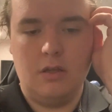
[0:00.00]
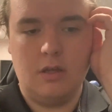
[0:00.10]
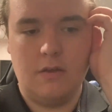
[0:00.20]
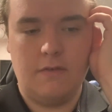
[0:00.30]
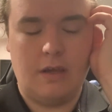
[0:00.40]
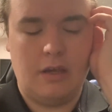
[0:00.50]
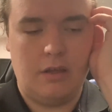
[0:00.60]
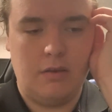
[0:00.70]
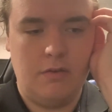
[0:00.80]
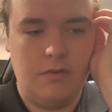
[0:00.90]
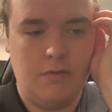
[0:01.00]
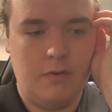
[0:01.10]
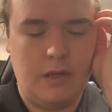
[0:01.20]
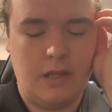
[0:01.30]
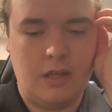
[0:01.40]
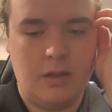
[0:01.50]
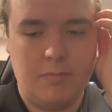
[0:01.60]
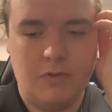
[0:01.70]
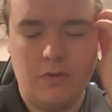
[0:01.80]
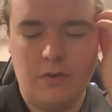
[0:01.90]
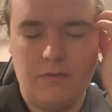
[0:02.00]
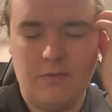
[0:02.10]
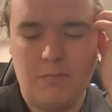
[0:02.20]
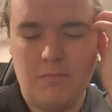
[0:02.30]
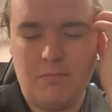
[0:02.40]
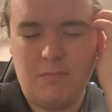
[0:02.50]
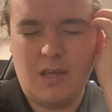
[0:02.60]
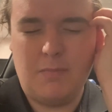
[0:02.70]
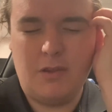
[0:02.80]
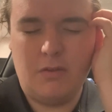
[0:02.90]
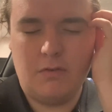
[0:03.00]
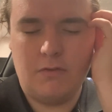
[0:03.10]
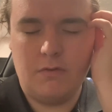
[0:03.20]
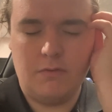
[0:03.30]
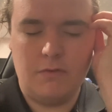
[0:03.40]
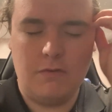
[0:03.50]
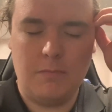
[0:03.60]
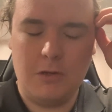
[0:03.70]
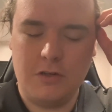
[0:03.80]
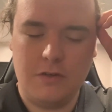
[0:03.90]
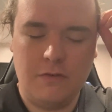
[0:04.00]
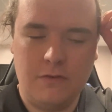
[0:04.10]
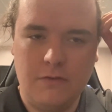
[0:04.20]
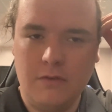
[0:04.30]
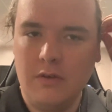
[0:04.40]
because I don't want any employees to make me look so suspicious.